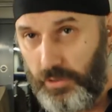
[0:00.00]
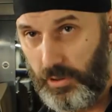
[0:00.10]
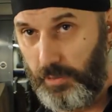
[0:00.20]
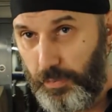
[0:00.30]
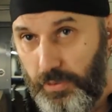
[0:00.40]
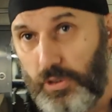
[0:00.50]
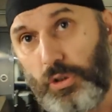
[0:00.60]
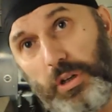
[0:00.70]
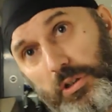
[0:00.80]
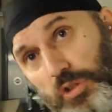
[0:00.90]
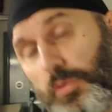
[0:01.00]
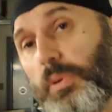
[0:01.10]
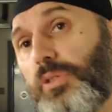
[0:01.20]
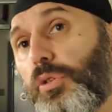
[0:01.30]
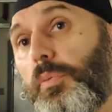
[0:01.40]
after the previous collection. We
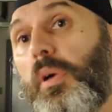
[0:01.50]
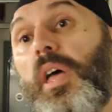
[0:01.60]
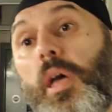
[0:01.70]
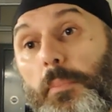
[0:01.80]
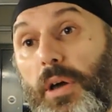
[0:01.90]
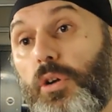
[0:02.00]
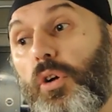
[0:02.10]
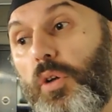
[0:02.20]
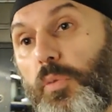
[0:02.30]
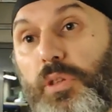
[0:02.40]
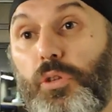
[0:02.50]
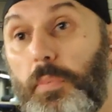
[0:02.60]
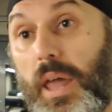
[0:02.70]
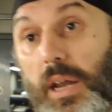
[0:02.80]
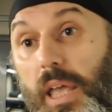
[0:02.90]
went to Morocco and we went to
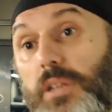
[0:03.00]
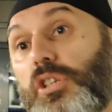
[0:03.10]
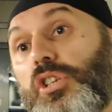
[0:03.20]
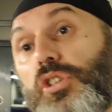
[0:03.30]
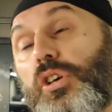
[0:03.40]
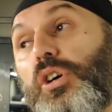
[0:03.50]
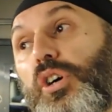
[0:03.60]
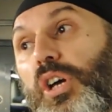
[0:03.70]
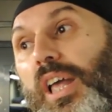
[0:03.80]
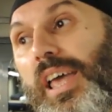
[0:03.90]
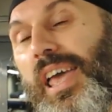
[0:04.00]
Marrakesh, so